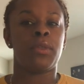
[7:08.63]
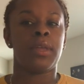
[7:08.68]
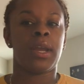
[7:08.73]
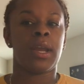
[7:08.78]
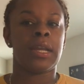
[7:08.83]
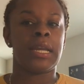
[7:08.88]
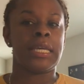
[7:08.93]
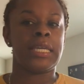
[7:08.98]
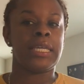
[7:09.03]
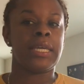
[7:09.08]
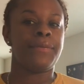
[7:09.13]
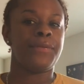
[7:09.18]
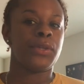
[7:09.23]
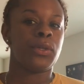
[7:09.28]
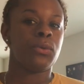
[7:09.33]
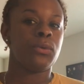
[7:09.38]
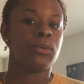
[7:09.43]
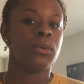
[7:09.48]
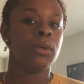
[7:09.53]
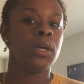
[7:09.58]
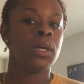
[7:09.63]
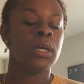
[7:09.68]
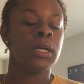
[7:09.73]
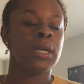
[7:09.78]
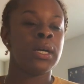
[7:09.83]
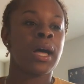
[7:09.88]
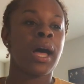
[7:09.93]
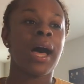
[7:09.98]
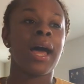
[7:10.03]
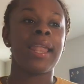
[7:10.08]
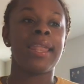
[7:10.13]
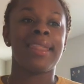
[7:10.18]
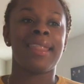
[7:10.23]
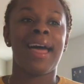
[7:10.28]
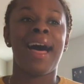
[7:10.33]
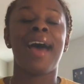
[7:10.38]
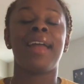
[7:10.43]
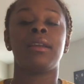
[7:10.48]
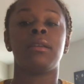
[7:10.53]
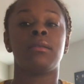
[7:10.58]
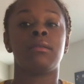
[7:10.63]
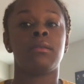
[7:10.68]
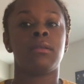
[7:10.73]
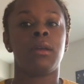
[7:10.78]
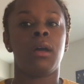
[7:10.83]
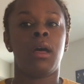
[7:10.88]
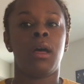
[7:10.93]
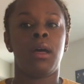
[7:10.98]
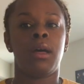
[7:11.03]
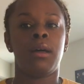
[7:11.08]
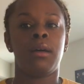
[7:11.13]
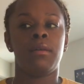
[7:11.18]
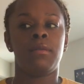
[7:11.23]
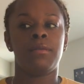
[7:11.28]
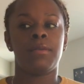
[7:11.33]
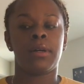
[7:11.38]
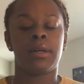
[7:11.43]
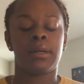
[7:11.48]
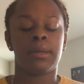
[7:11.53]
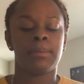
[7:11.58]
they're gonna give you a lot of